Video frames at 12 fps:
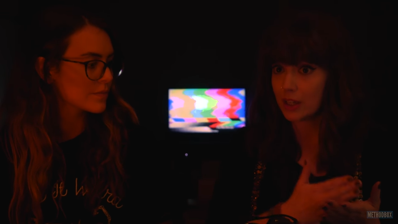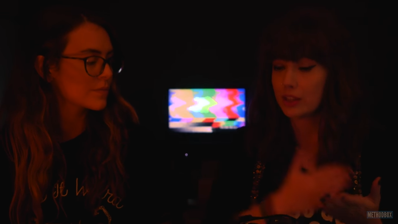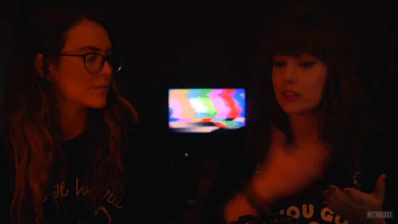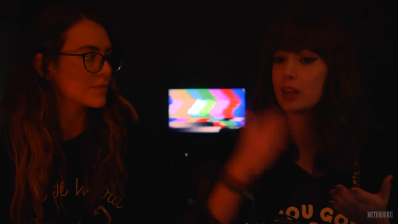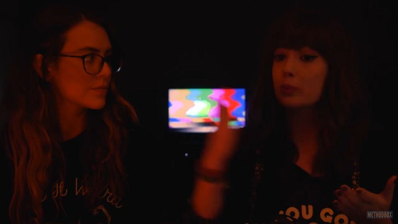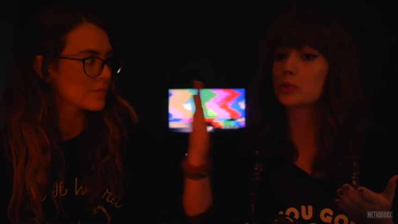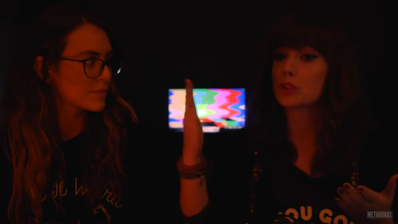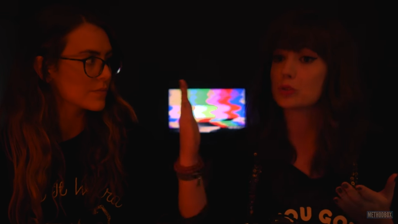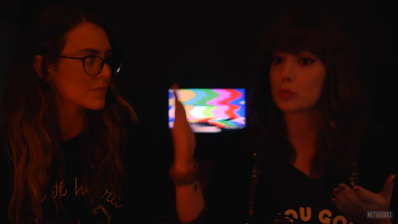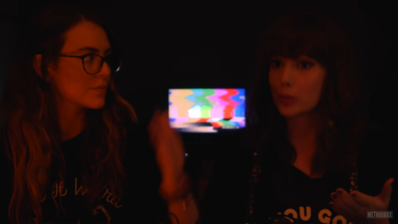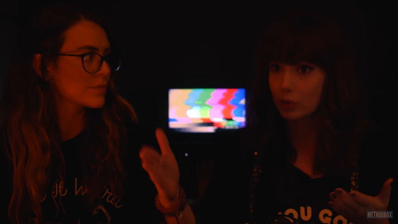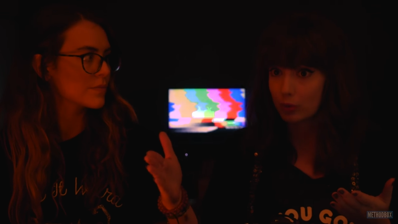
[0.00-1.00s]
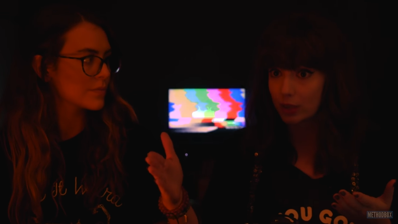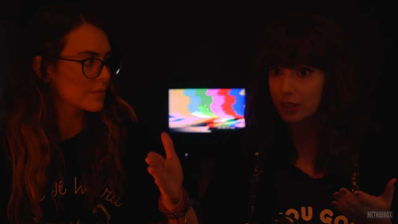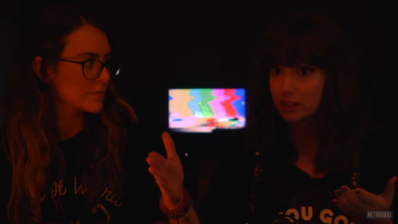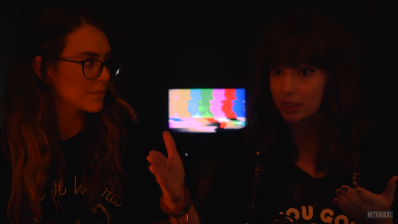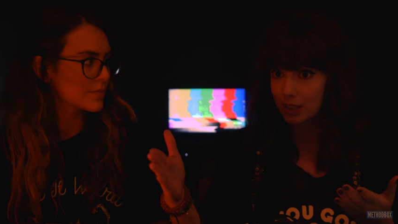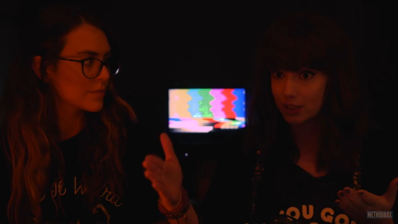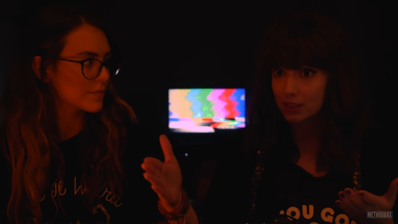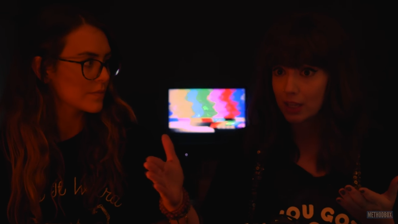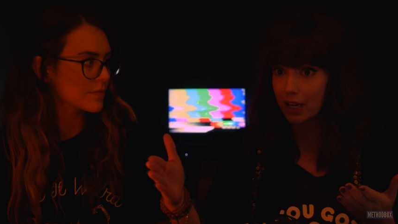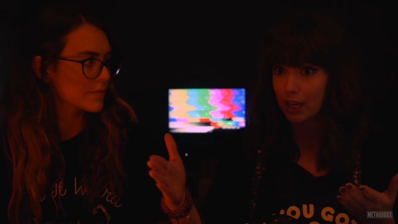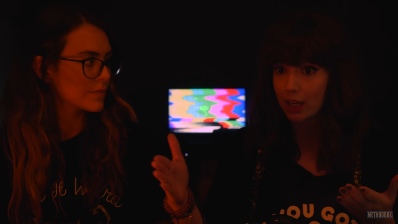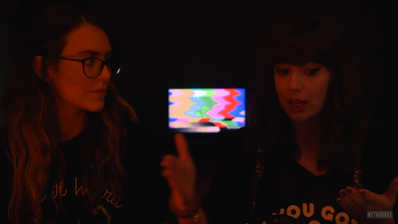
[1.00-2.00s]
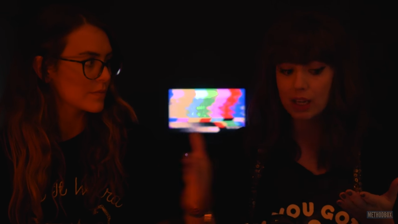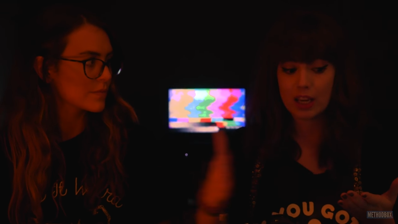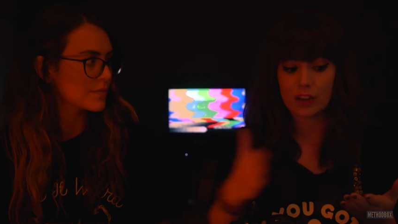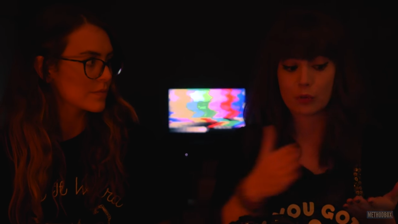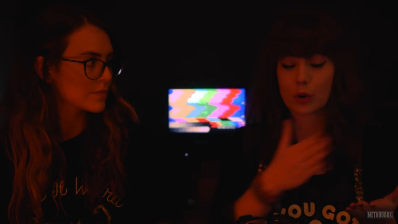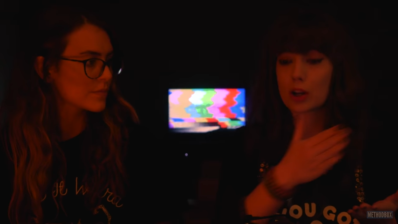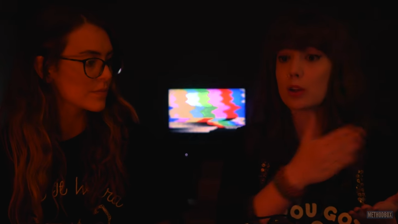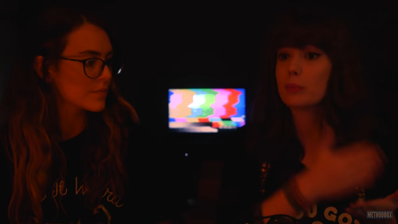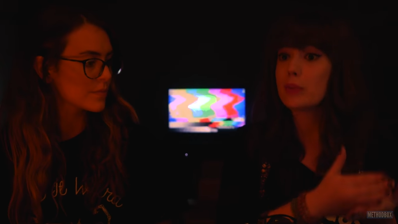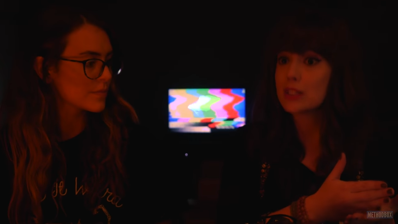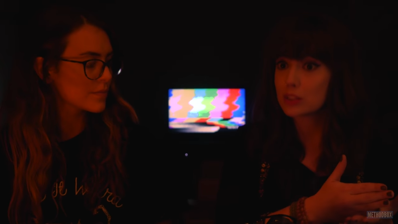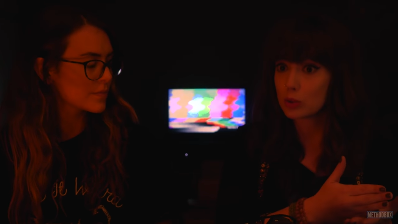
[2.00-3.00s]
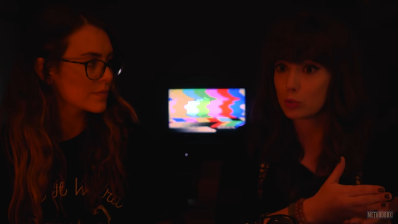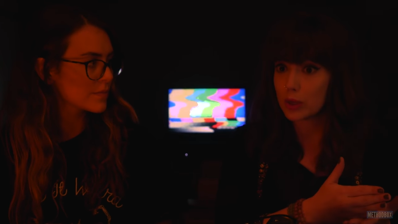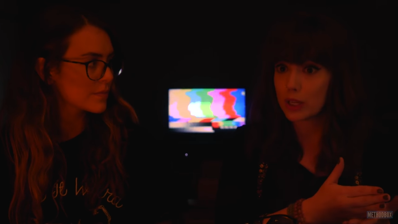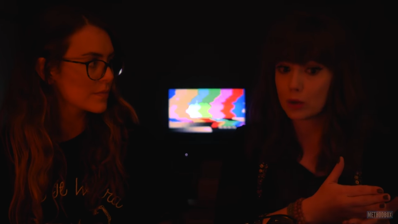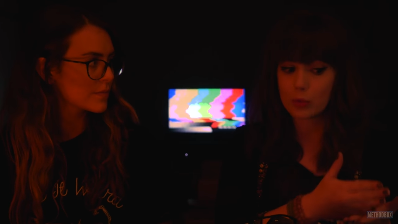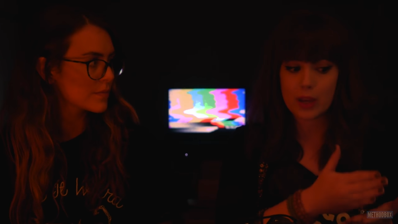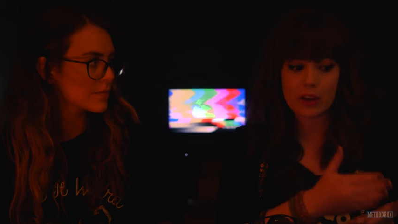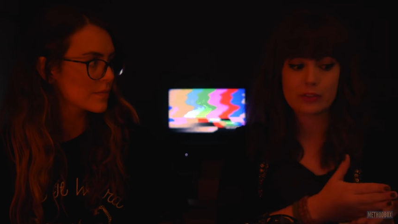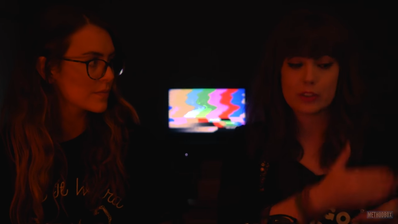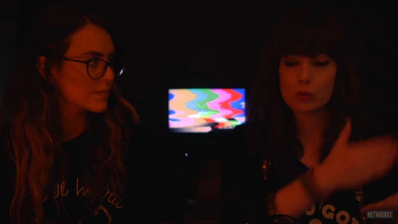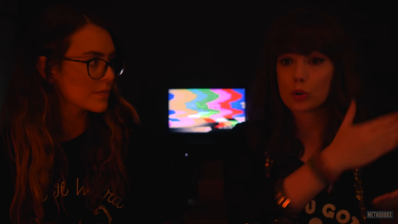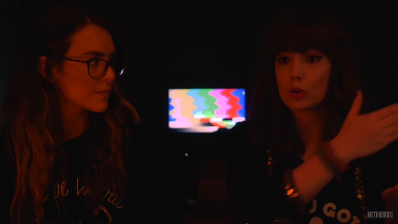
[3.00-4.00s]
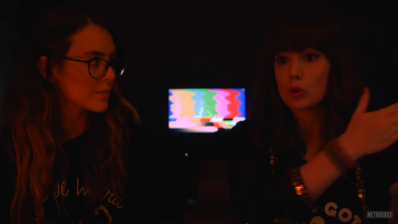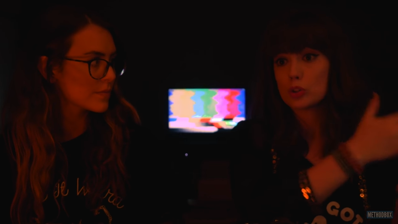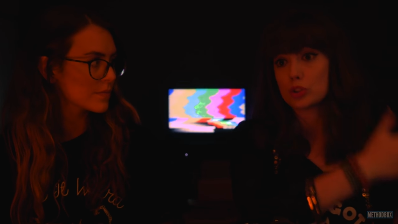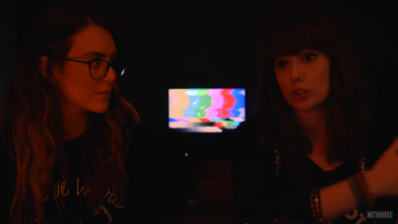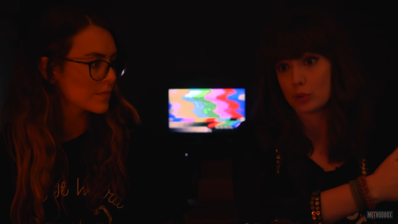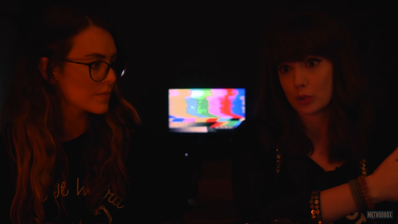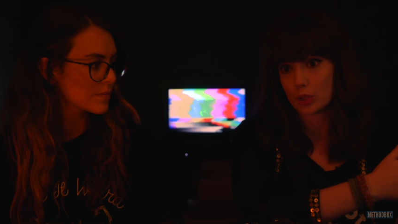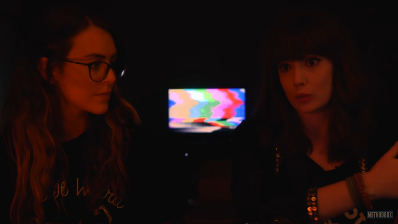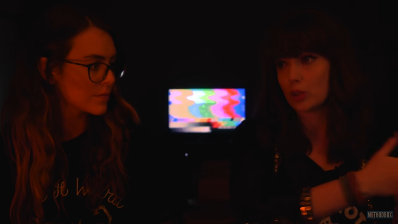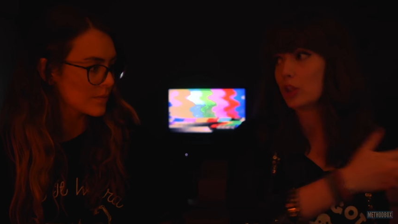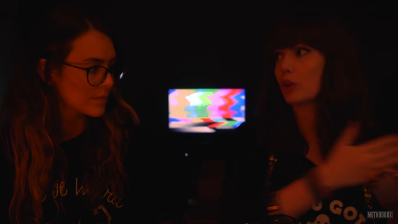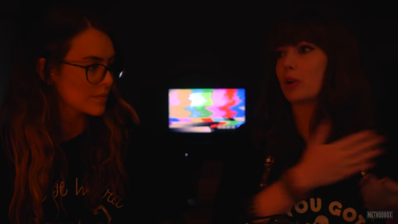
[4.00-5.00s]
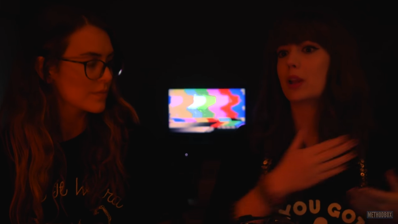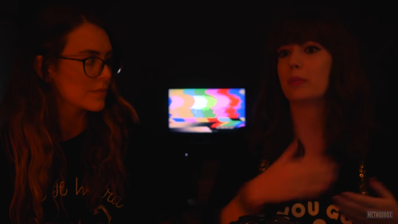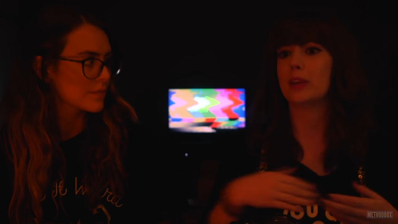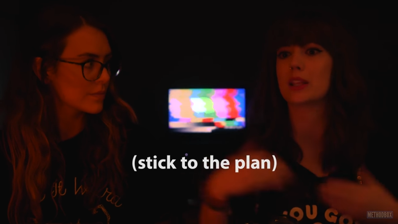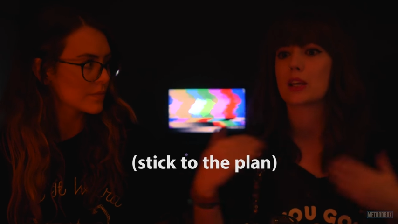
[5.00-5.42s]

Speaker 1: The episodes will be released this day if we're going to miss a week, we have to record two and you know what I mean?